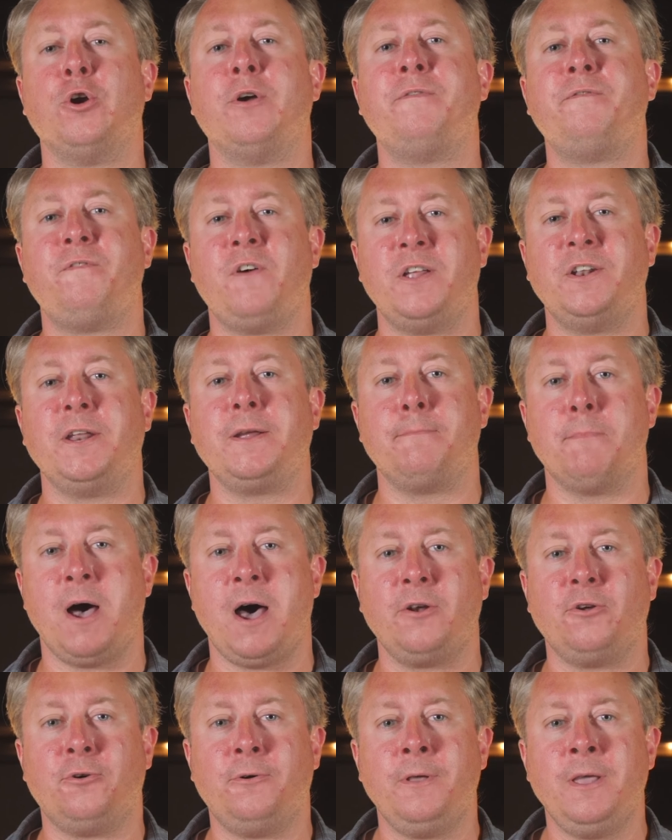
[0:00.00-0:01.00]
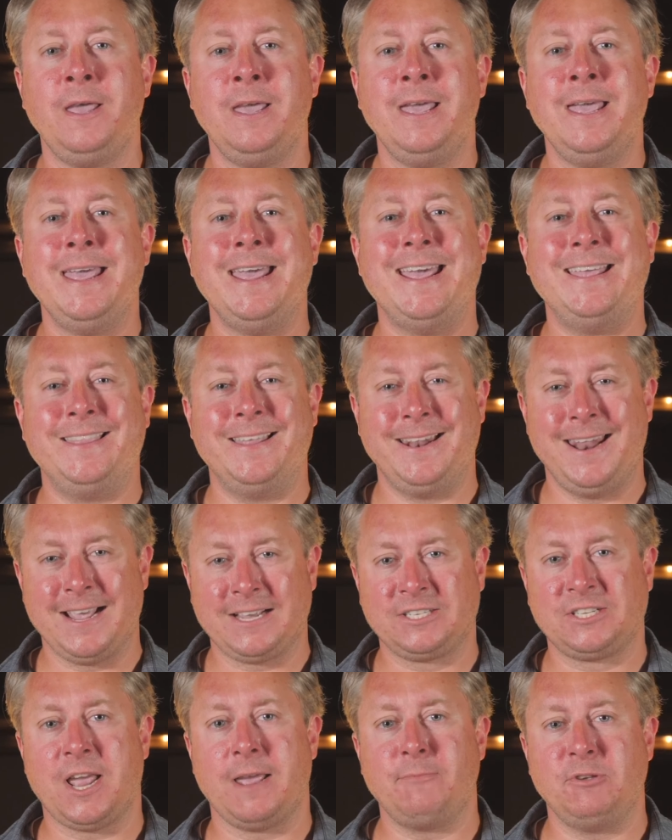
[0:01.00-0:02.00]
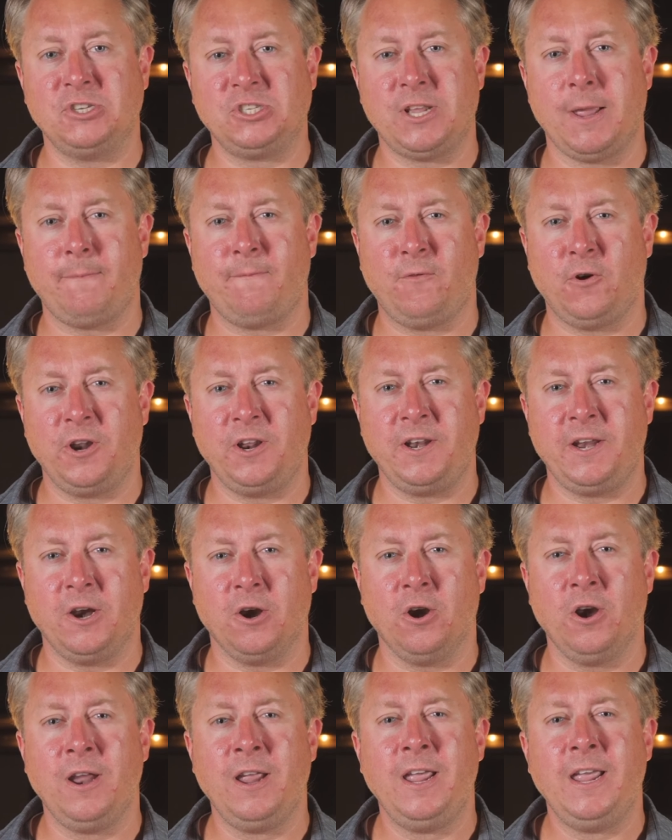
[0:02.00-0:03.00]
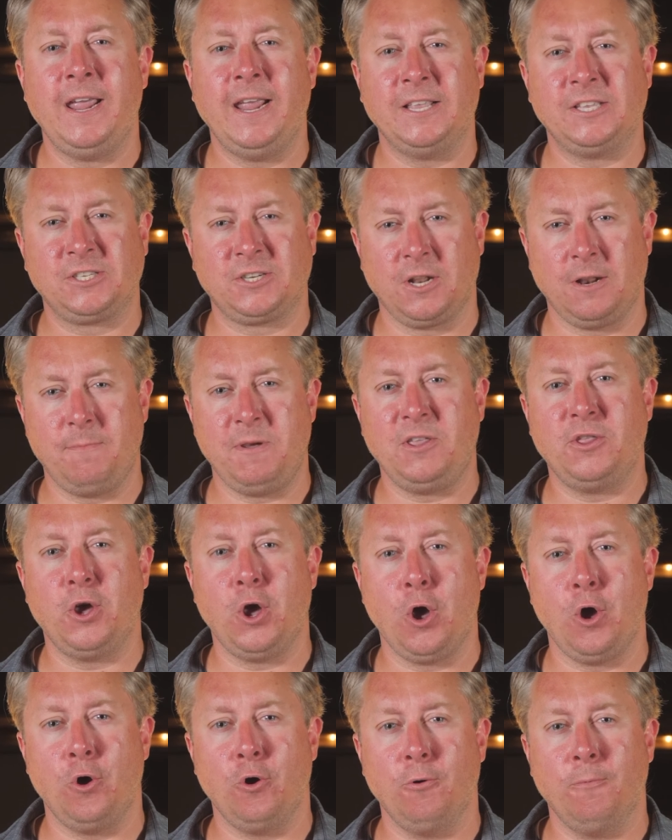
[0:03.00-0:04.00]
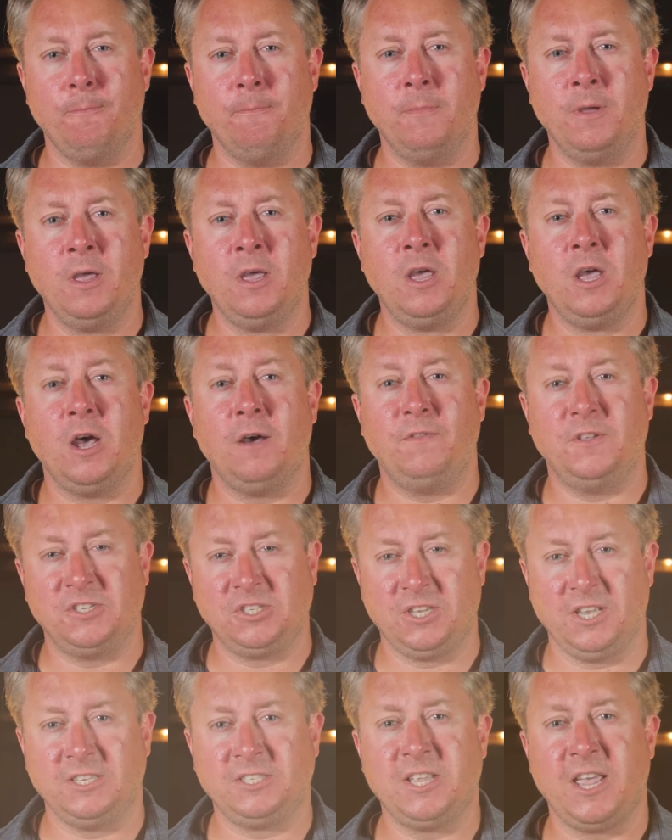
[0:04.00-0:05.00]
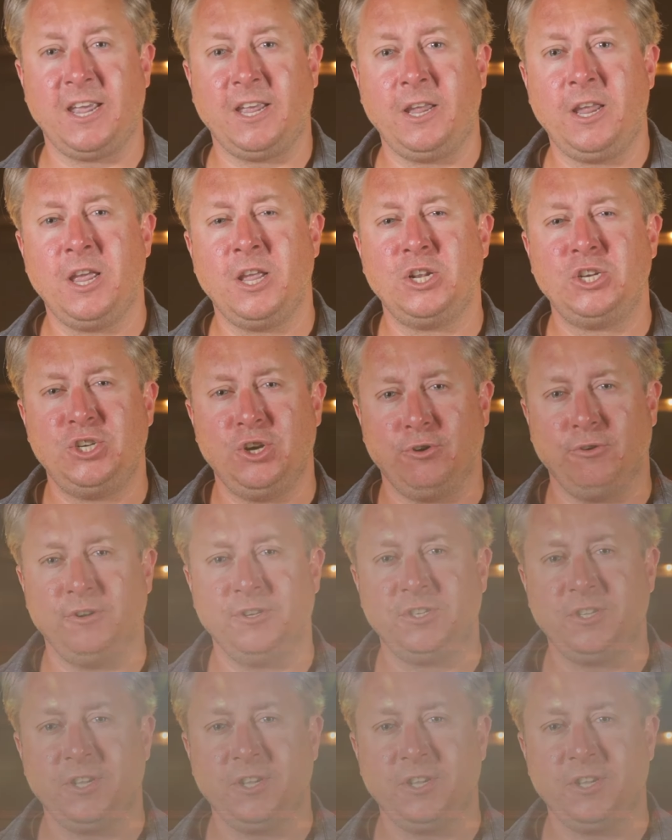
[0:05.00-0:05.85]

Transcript: a funding model. And the next time you step foot in here, it's going to be the home of the Cincinnati Children's